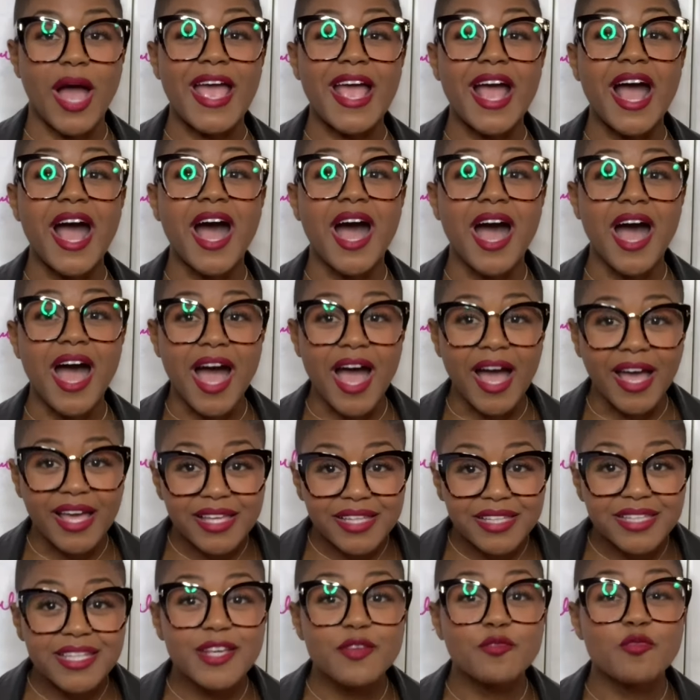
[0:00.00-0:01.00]
I
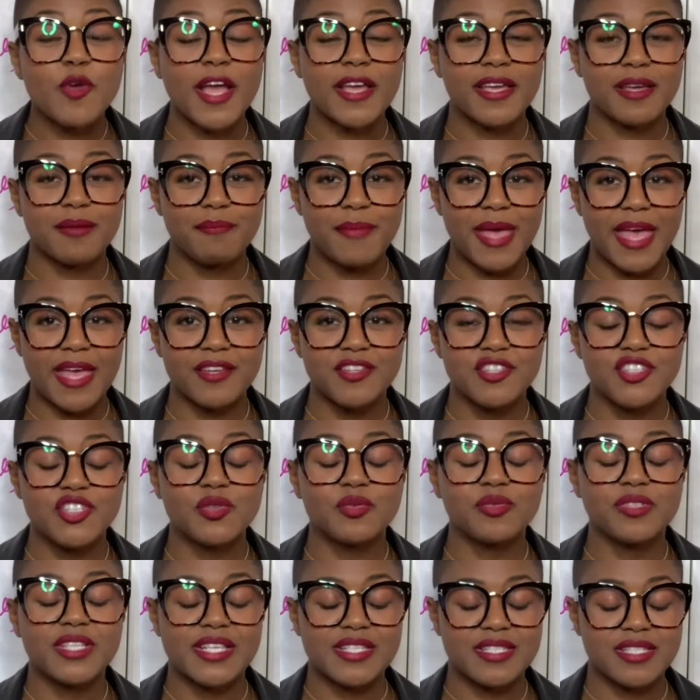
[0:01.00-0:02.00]
highly recommend
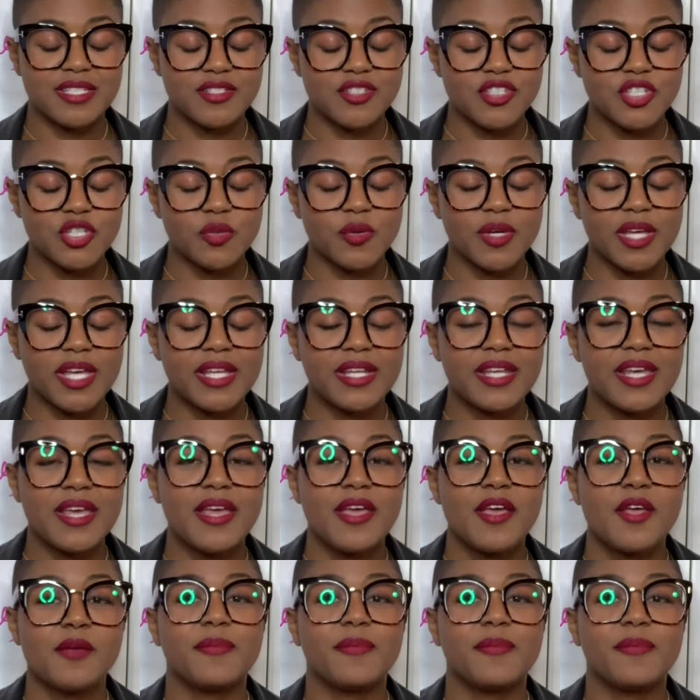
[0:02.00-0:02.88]
you listen to it